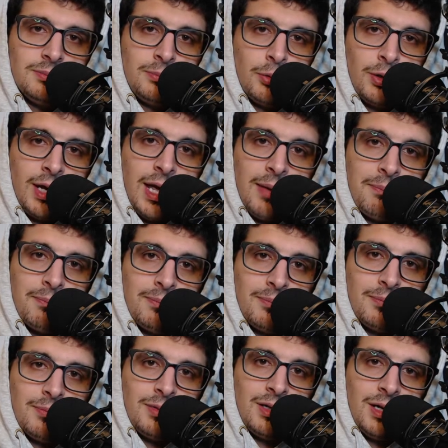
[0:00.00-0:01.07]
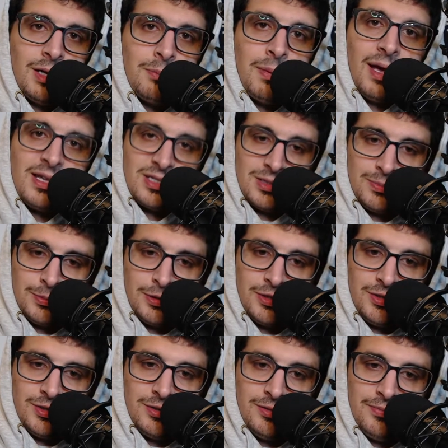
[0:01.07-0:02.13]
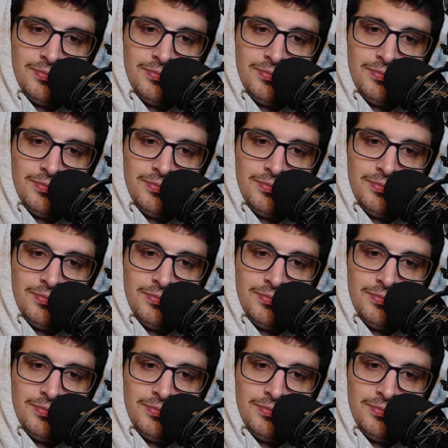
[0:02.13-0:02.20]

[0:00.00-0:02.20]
per game in basketball.